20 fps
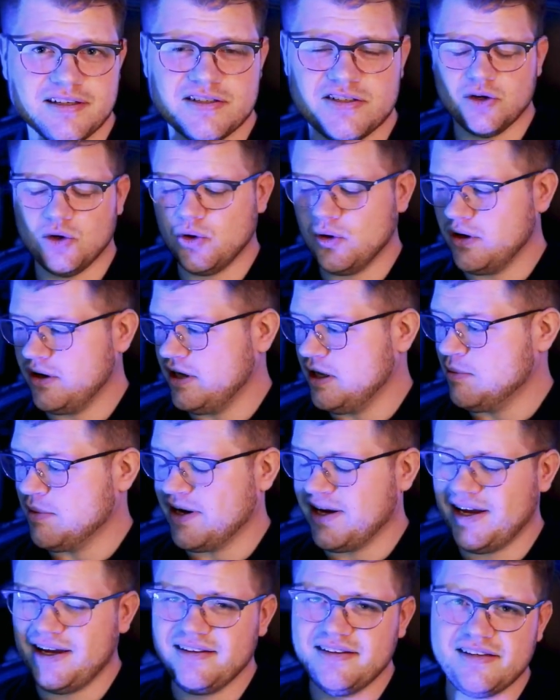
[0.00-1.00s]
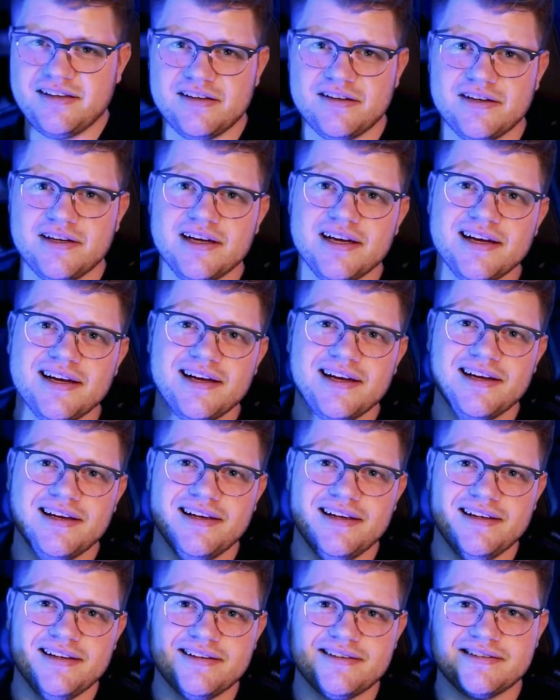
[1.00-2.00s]
So in my hand here
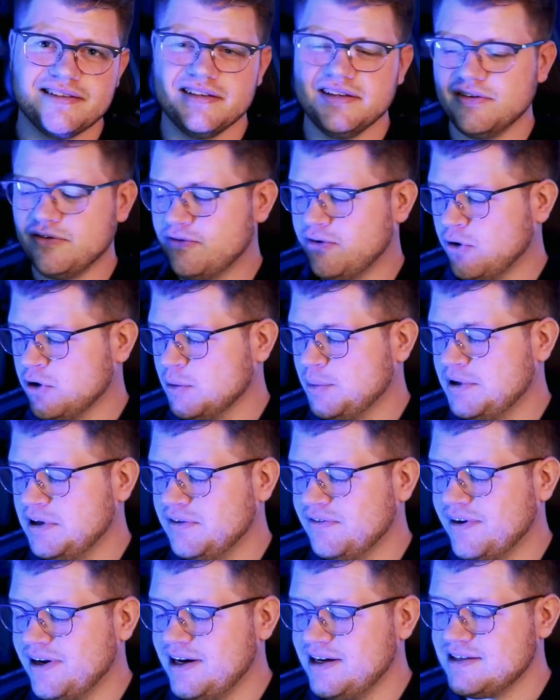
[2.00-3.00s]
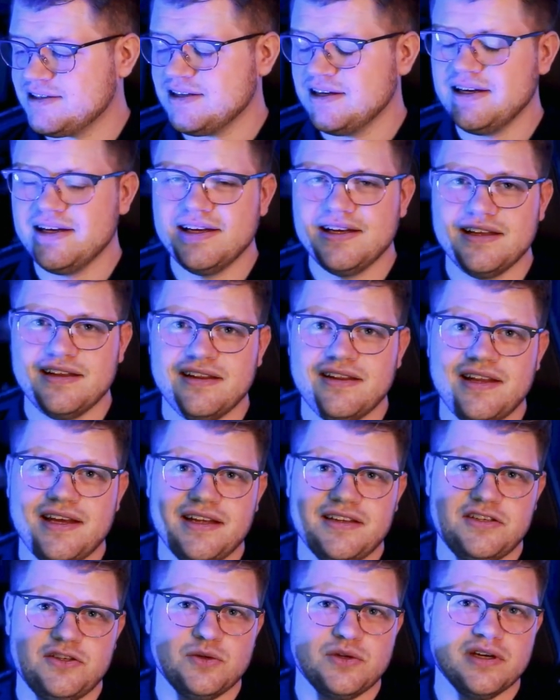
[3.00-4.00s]
is a foldable device
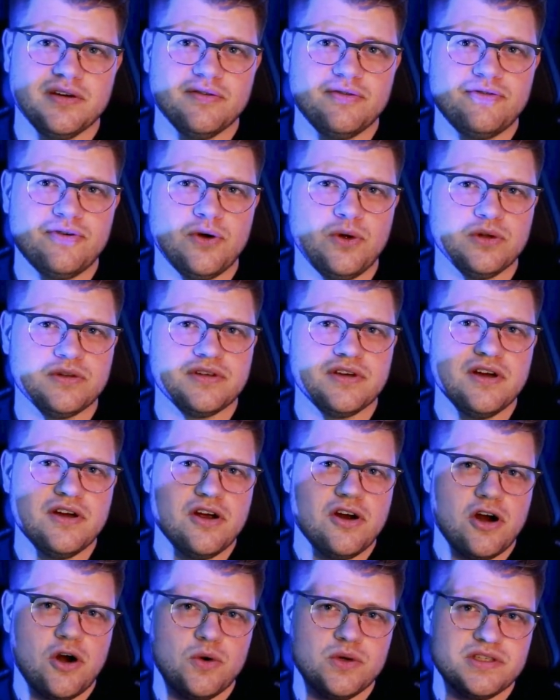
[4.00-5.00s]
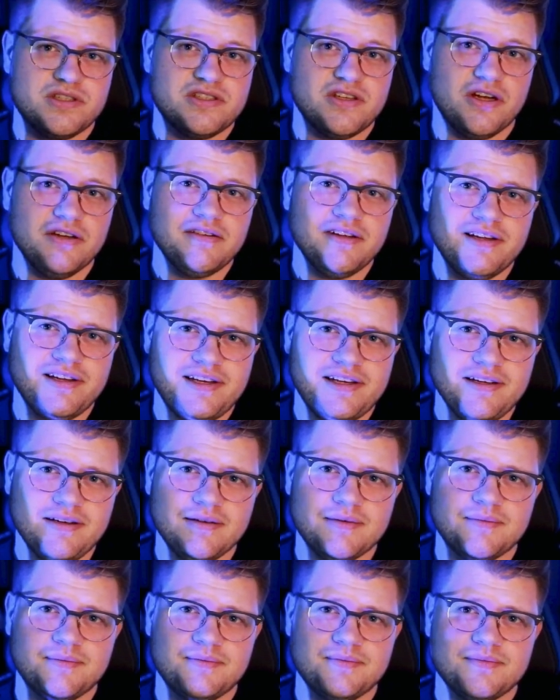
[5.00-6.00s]
that you can fold horizontally,
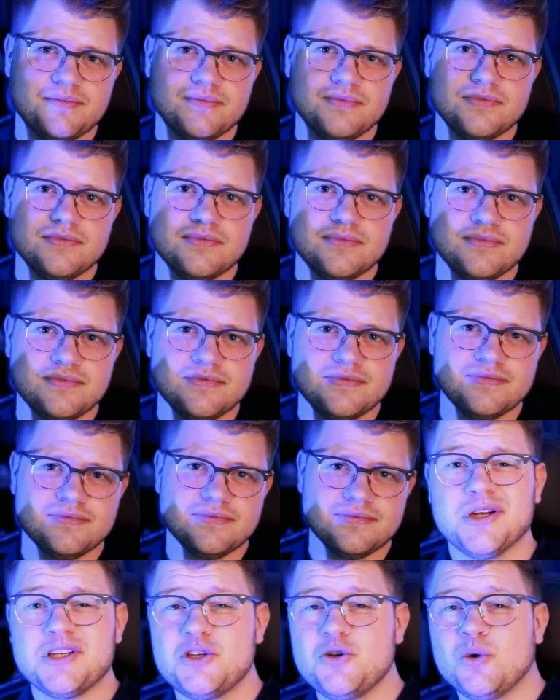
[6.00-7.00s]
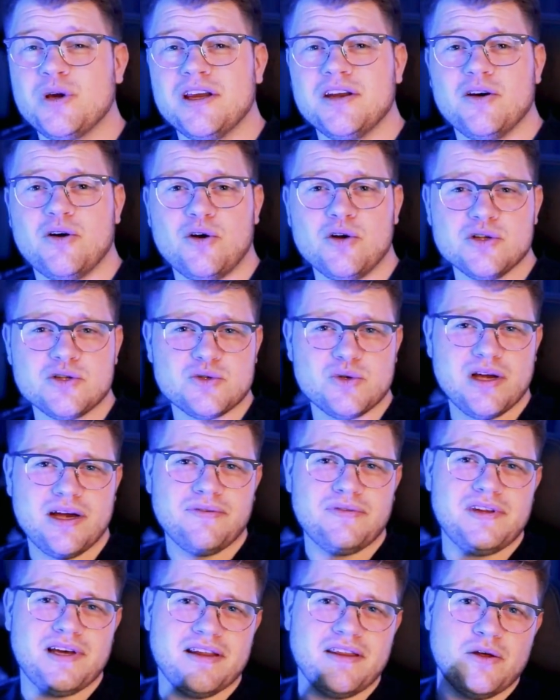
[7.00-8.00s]
but you can also
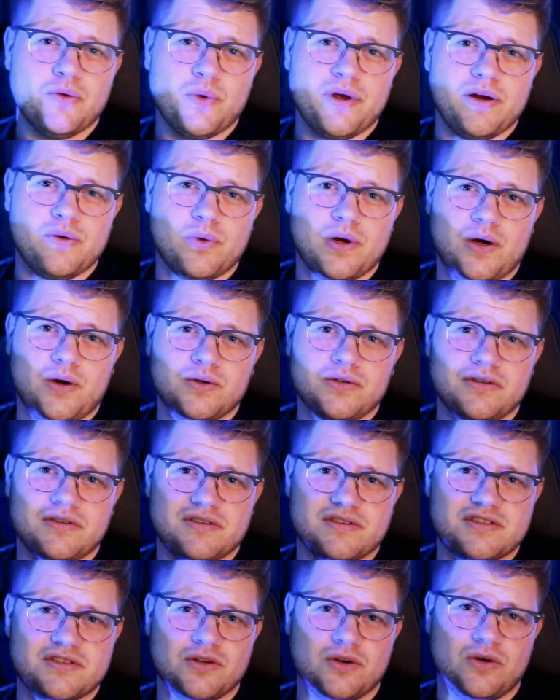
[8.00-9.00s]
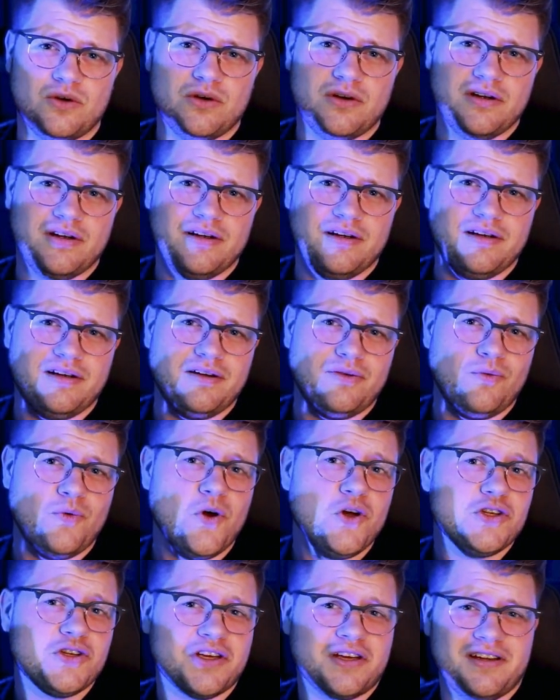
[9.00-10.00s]
have the other way around, so a
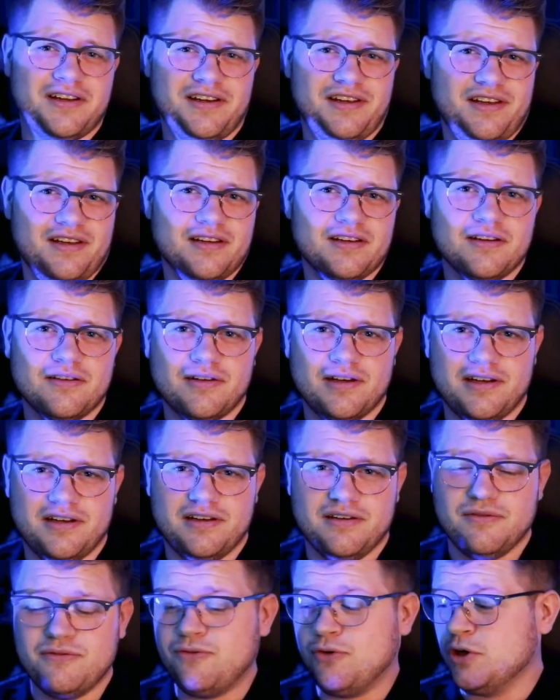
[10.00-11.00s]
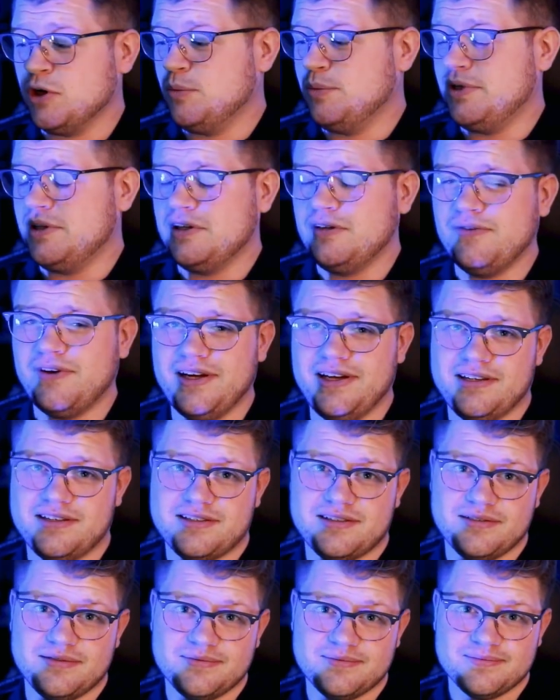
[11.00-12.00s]
vertically foldable
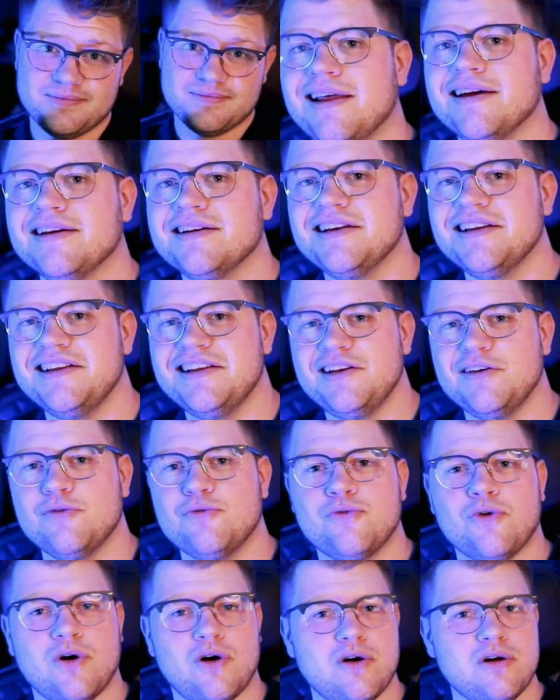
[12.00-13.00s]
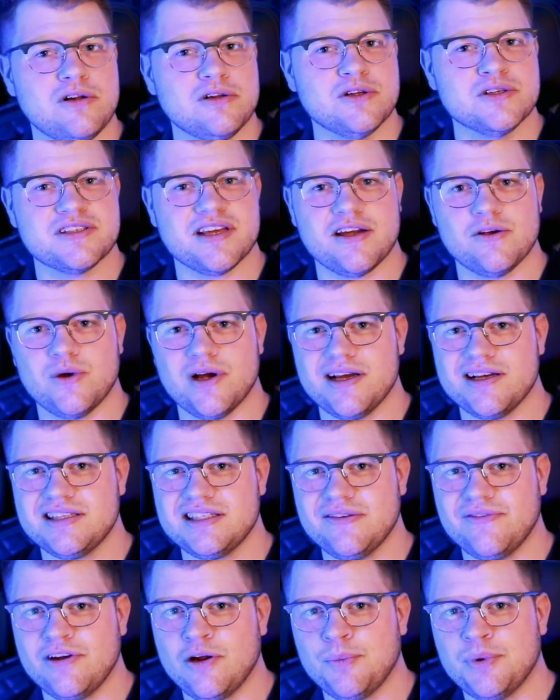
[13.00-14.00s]
device. Luckily for all those
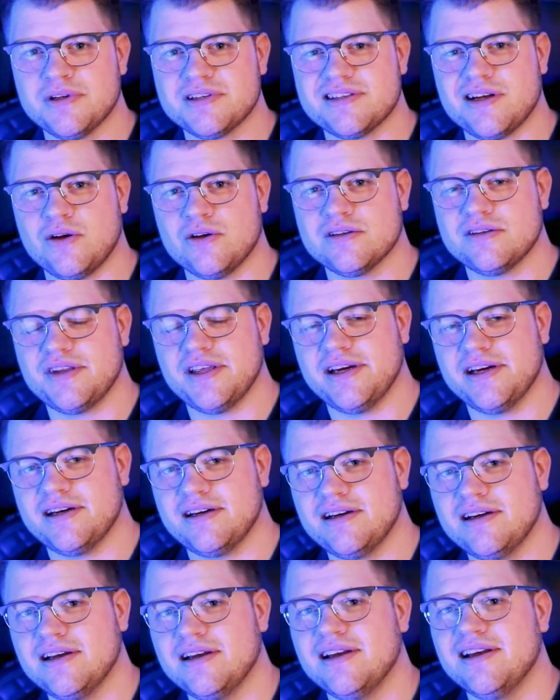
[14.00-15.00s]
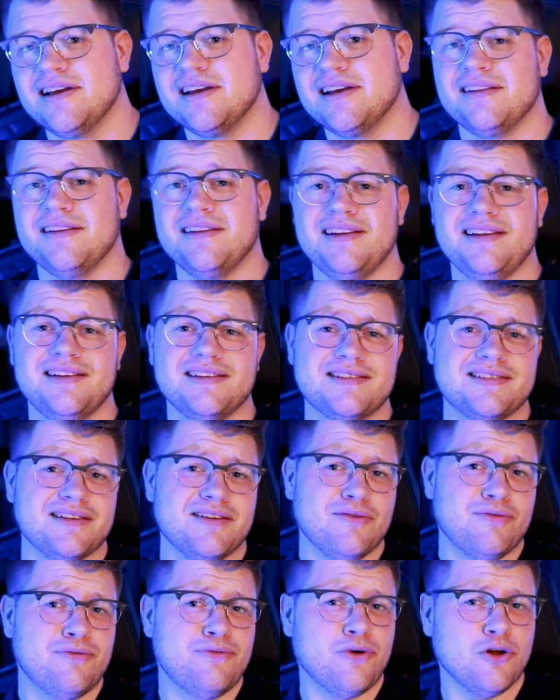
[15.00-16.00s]
iOS developers out there,
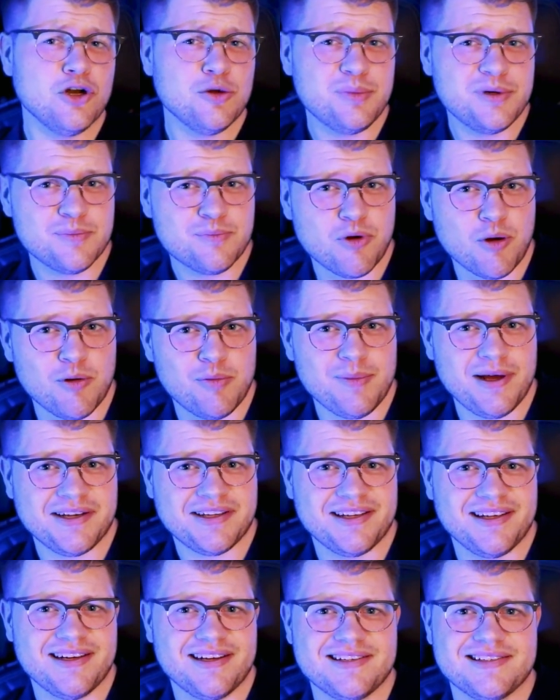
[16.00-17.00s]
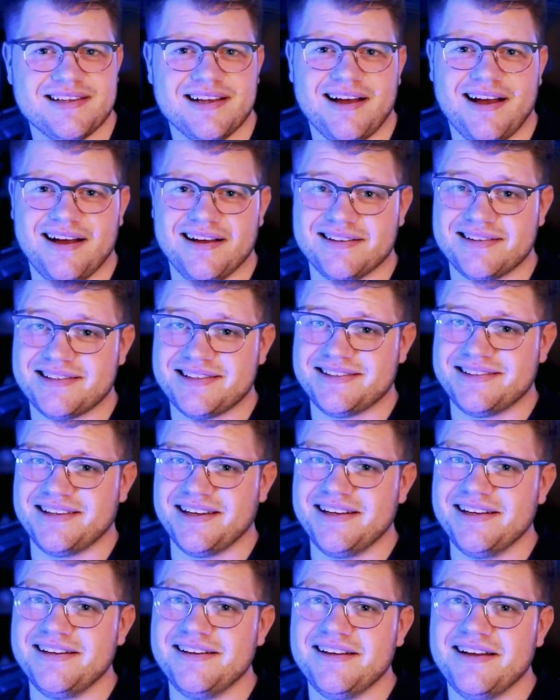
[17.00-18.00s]
these foldable problematics are
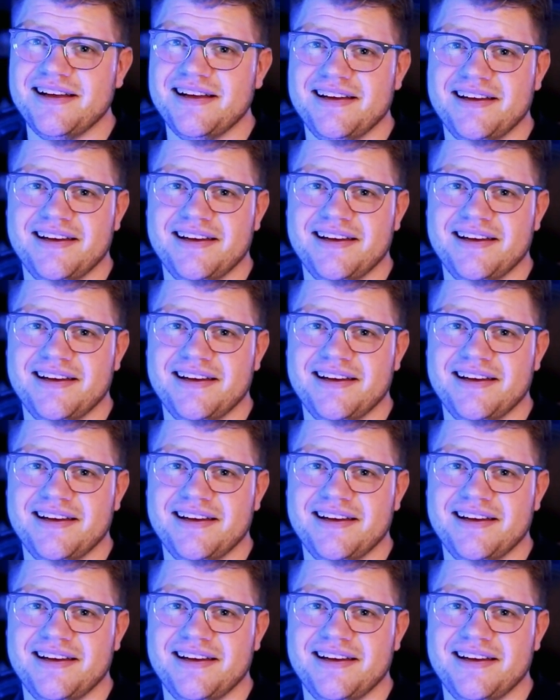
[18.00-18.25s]
still